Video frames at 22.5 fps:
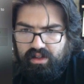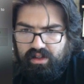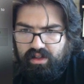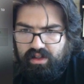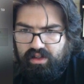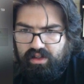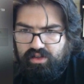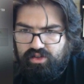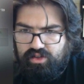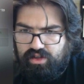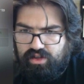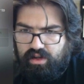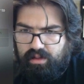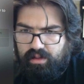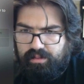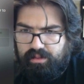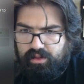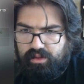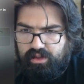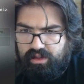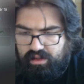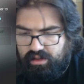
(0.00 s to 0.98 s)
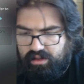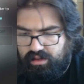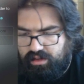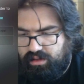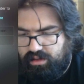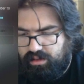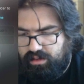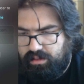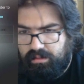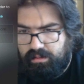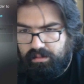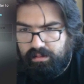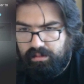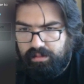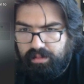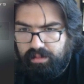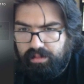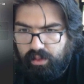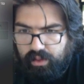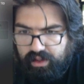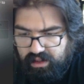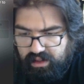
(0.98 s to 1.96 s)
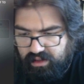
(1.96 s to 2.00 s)
And sure, I'll put
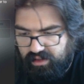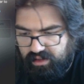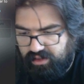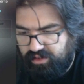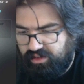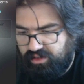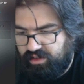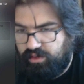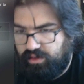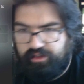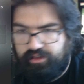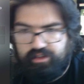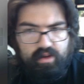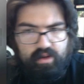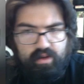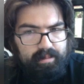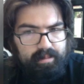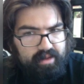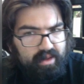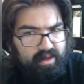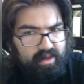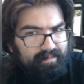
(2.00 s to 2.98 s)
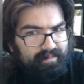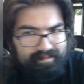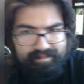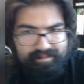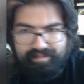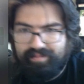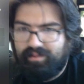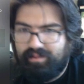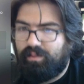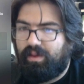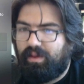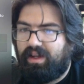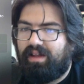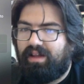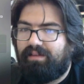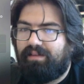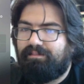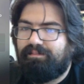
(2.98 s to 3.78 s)
0.00 up there. Why not?